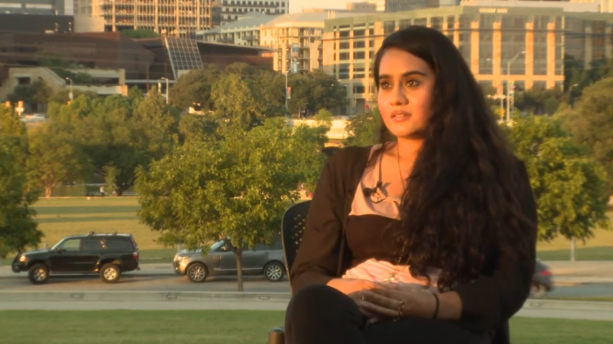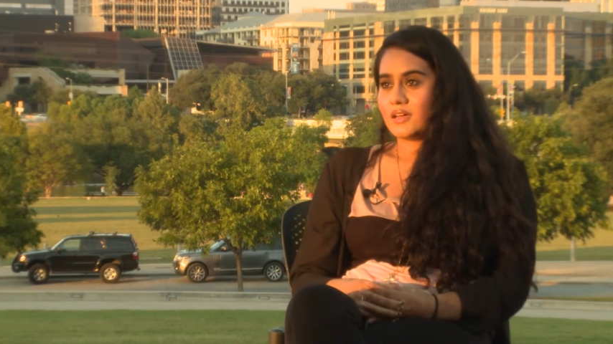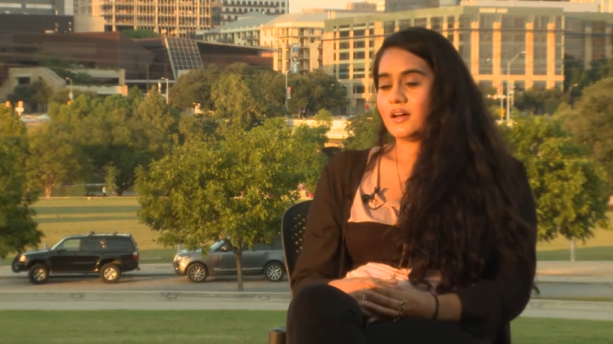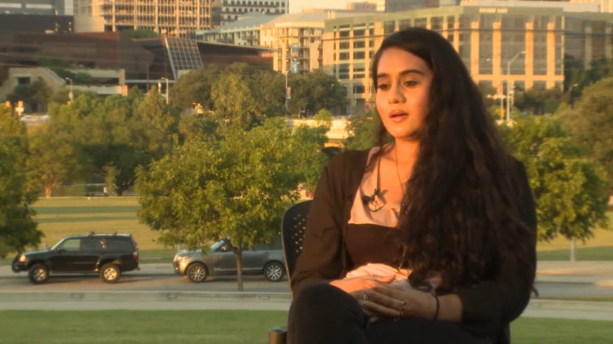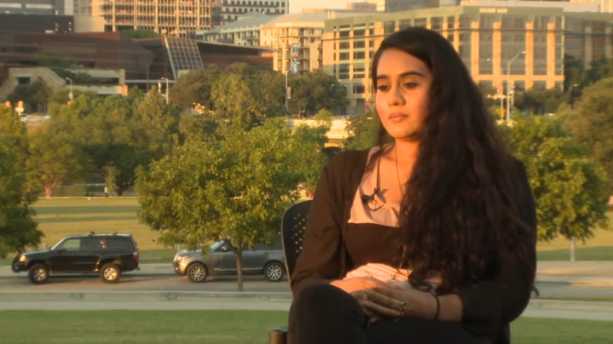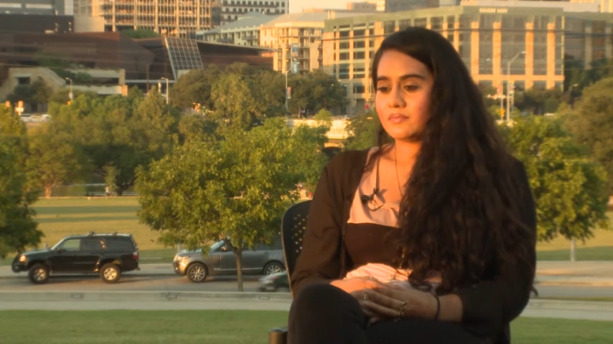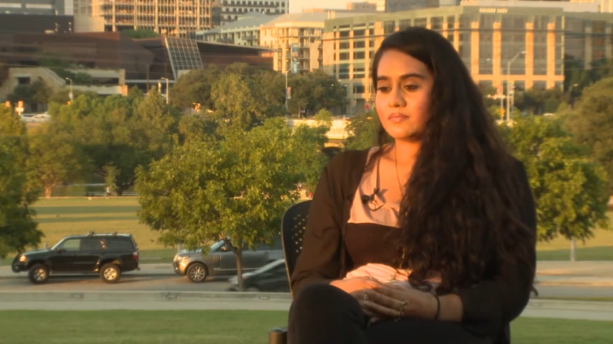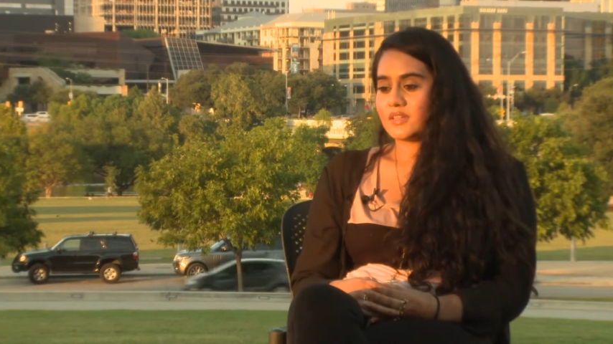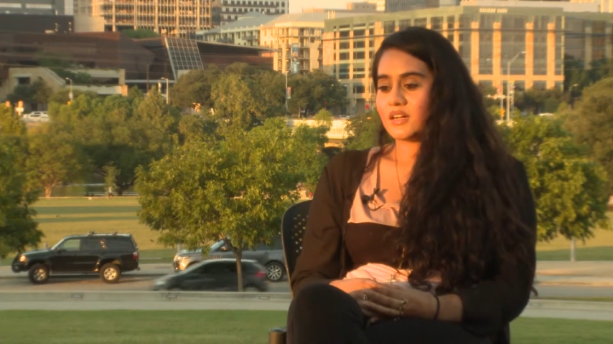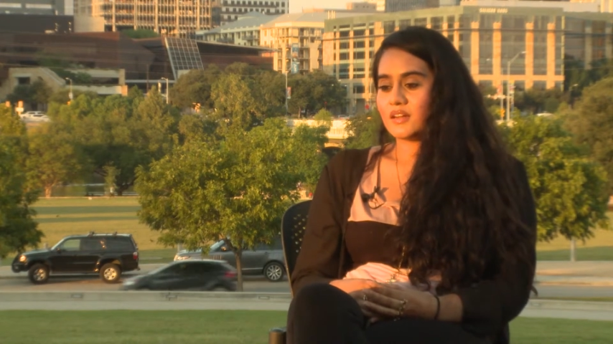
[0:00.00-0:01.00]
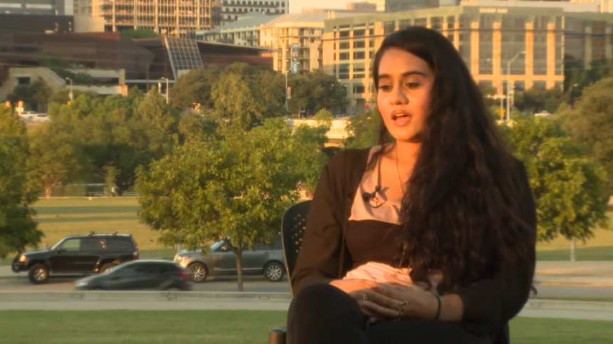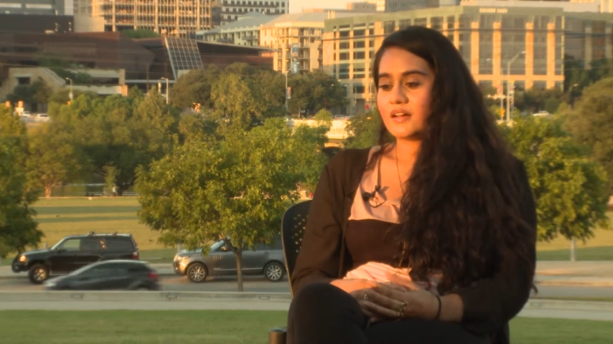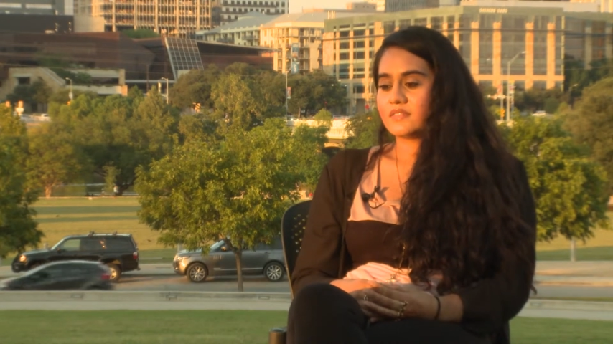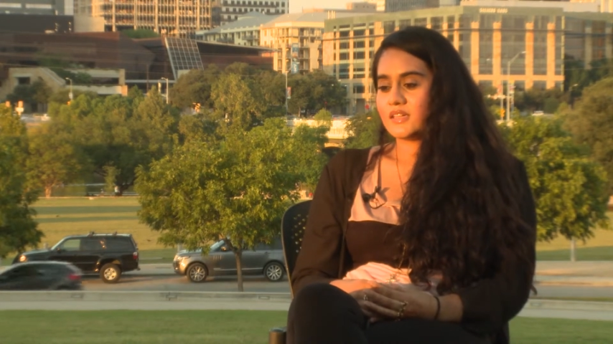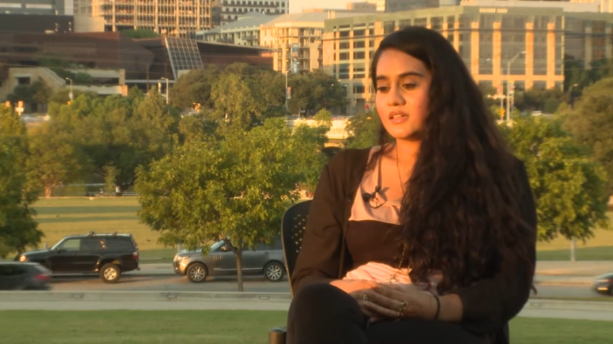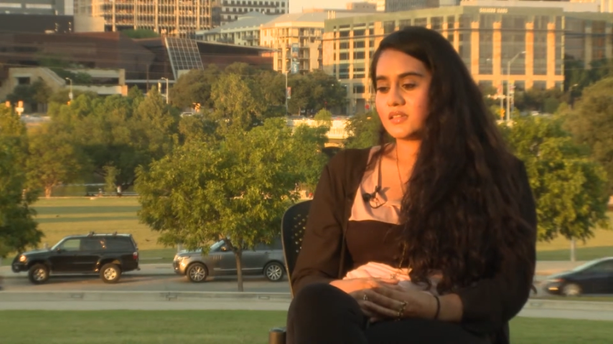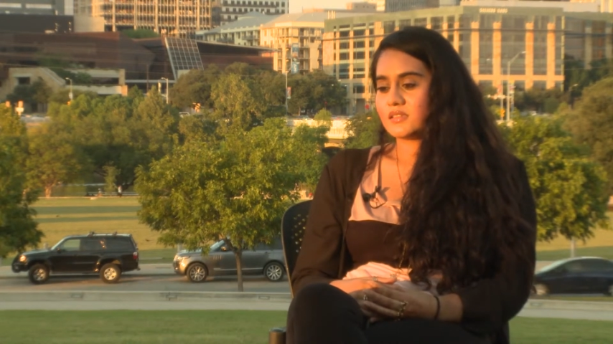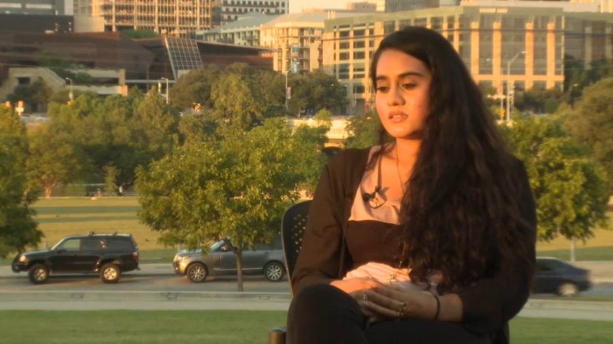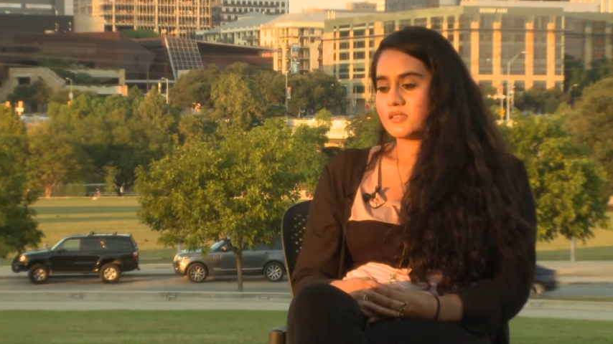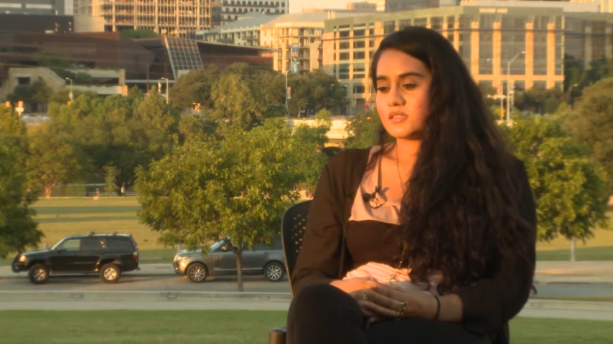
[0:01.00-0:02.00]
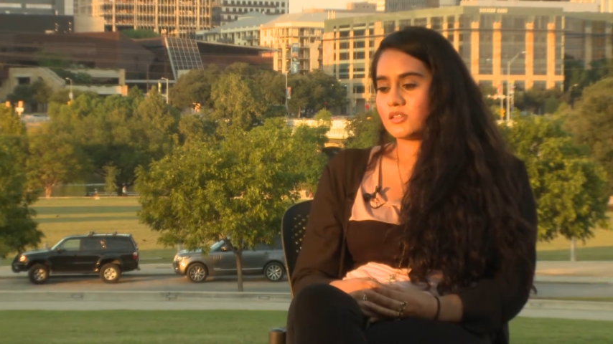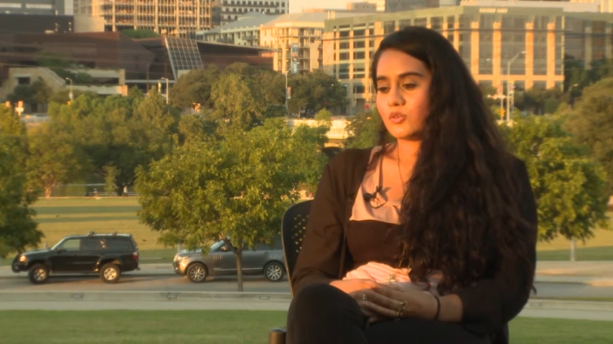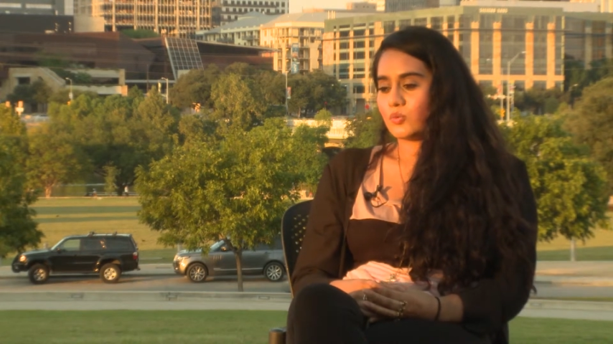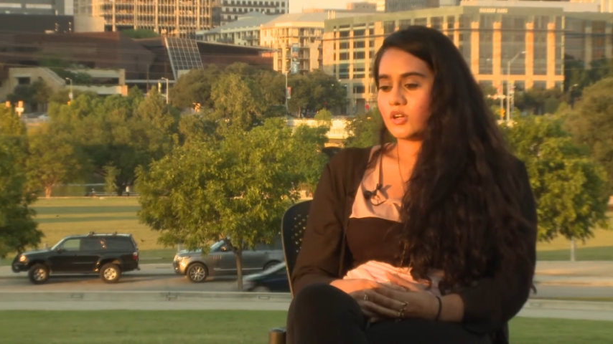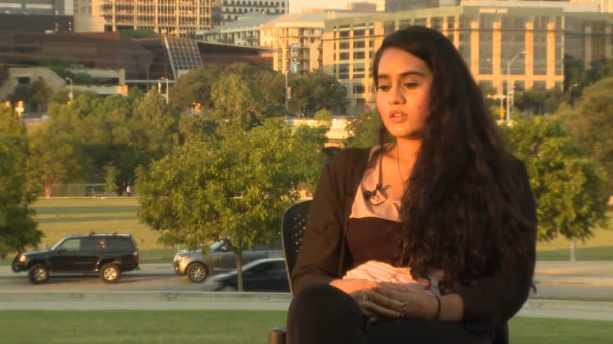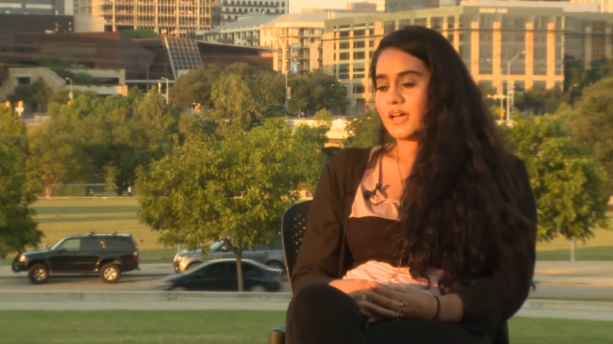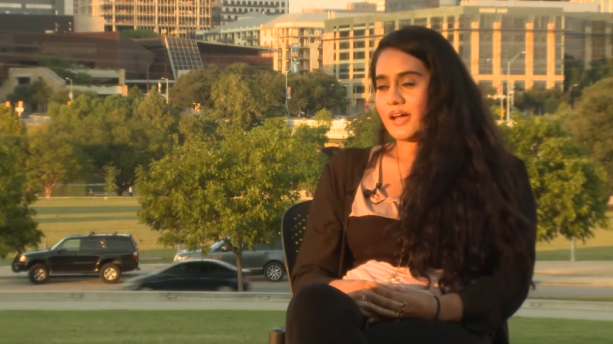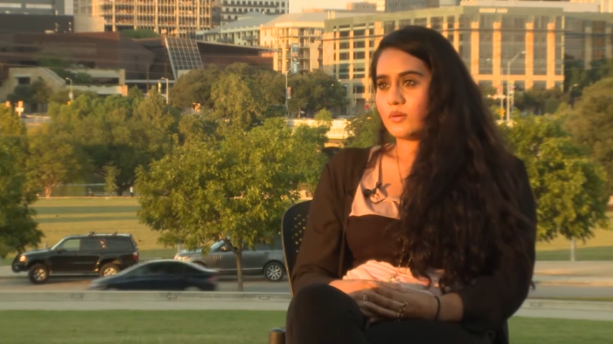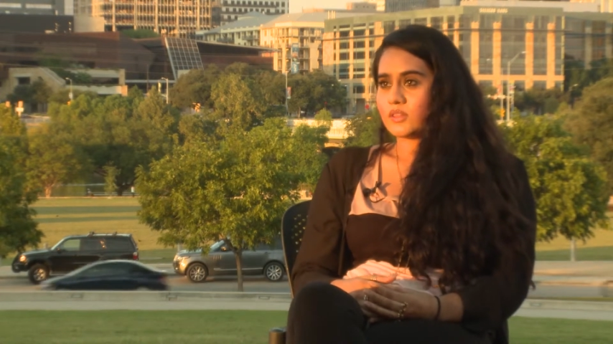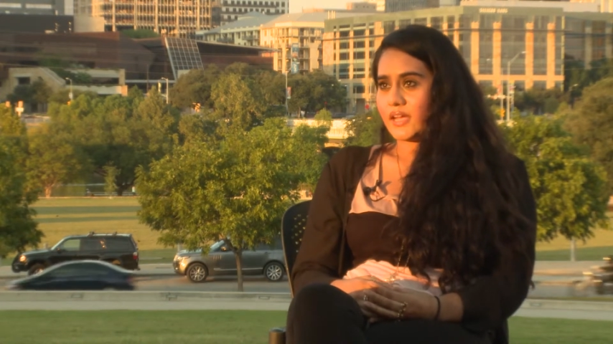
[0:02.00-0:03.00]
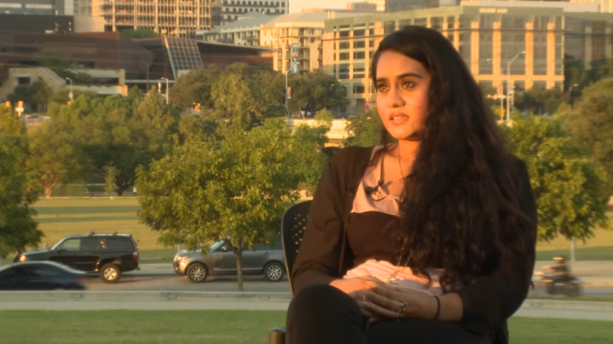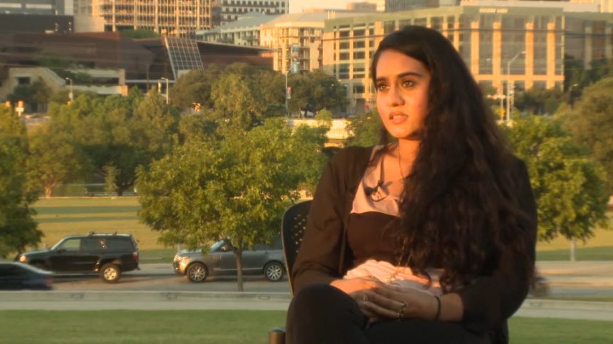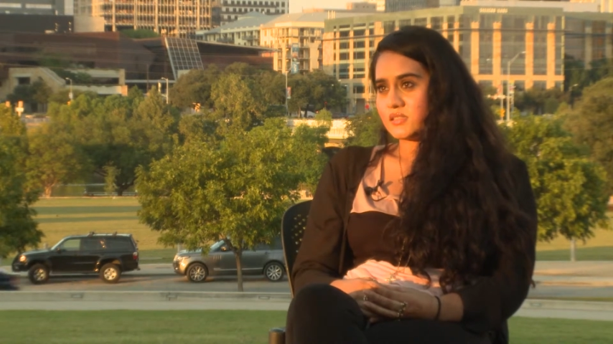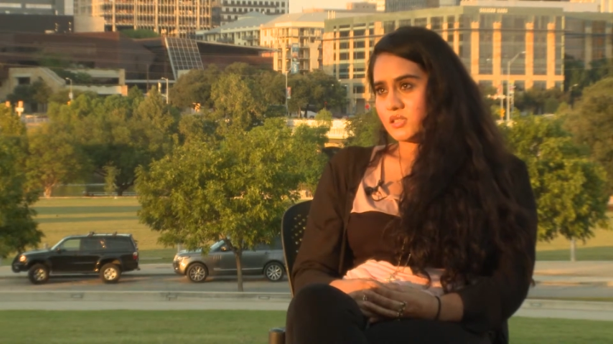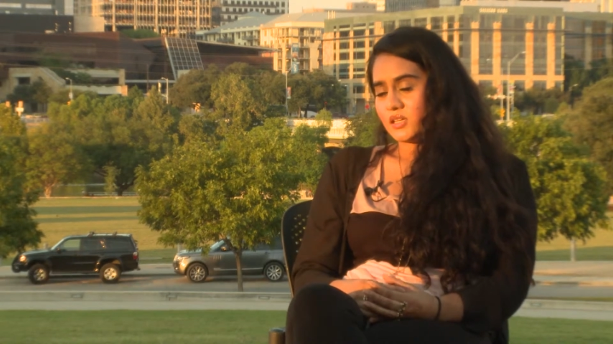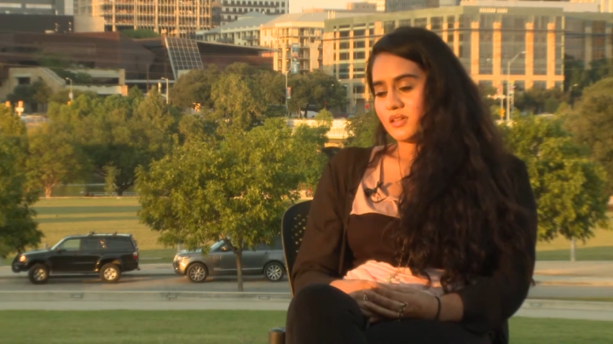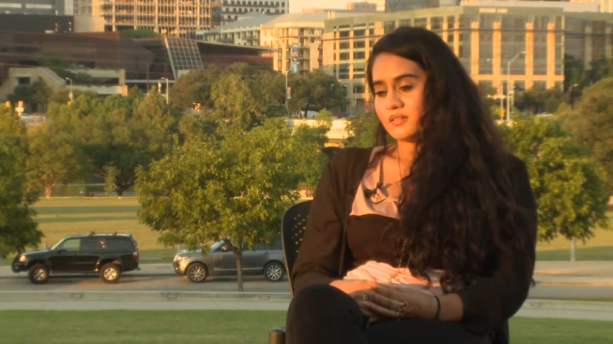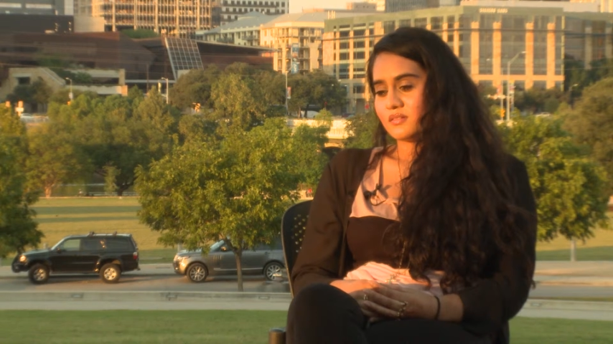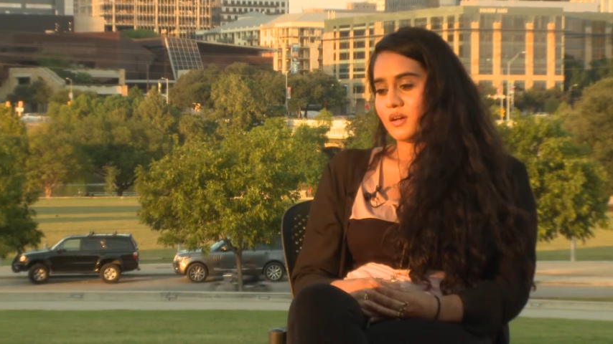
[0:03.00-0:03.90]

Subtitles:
There are a lot of things in the world that I would like to see.